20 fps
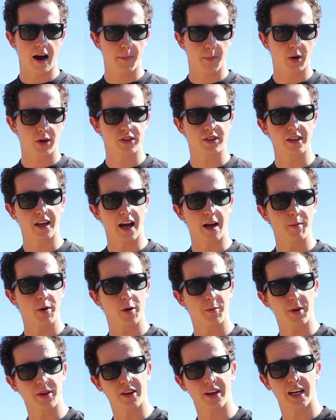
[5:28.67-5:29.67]
Personally, I'm
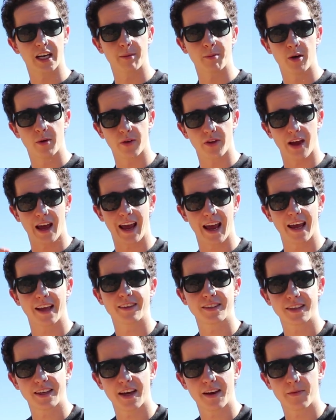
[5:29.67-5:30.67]
hoping they come out with a
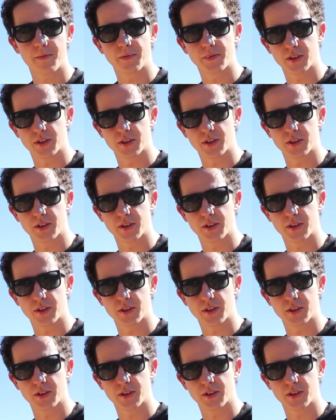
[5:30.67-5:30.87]
handset